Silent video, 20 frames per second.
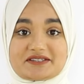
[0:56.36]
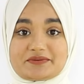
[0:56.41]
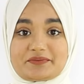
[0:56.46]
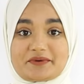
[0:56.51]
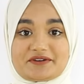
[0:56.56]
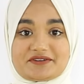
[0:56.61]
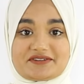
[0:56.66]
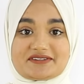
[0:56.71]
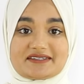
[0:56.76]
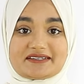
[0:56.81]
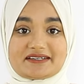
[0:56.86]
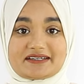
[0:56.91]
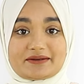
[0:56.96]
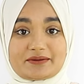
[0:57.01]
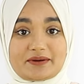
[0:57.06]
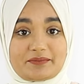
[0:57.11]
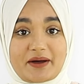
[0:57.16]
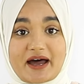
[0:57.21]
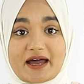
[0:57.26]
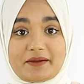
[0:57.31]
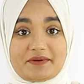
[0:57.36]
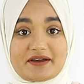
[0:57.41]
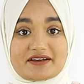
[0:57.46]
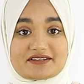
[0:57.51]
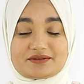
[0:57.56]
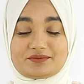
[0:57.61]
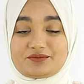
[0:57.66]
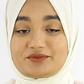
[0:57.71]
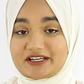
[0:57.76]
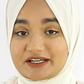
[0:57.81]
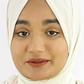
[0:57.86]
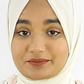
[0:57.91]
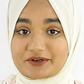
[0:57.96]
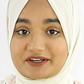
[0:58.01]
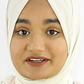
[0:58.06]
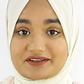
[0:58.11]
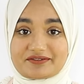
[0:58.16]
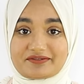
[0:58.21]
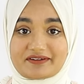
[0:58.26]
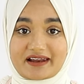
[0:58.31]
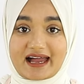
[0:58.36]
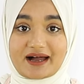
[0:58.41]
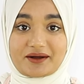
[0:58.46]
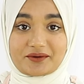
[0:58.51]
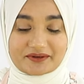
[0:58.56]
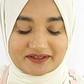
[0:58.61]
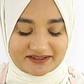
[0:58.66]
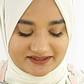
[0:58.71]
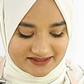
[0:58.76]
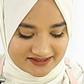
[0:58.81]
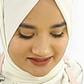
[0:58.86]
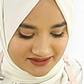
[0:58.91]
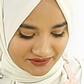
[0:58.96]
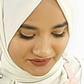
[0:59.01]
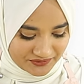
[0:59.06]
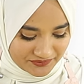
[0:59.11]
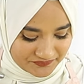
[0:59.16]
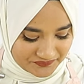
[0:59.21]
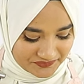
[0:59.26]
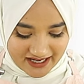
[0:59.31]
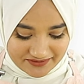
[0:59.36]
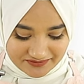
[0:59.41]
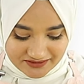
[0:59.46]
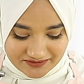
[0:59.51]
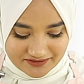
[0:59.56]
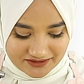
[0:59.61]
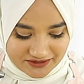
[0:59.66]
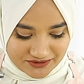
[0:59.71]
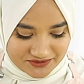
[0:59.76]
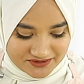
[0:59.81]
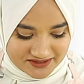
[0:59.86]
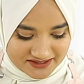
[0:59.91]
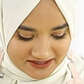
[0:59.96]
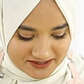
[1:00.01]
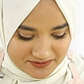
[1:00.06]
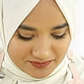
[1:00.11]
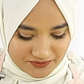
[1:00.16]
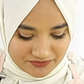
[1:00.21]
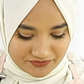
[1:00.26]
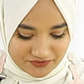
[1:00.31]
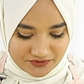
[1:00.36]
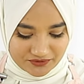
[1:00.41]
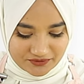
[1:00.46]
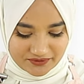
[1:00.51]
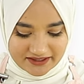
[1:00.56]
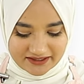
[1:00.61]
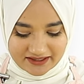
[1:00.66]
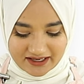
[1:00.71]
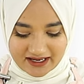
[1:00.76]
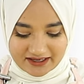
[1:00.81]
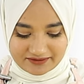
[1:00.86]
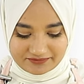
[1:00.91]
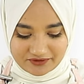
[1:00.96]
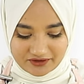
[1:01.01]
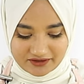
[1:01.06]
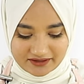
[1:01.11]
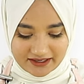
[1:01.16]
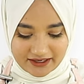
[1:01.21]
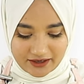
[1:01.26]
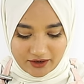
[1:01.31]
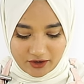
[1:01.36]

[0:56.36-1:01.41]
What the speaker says: supposed to pipe out some really pretty flowers. So I've never used these before and I've got a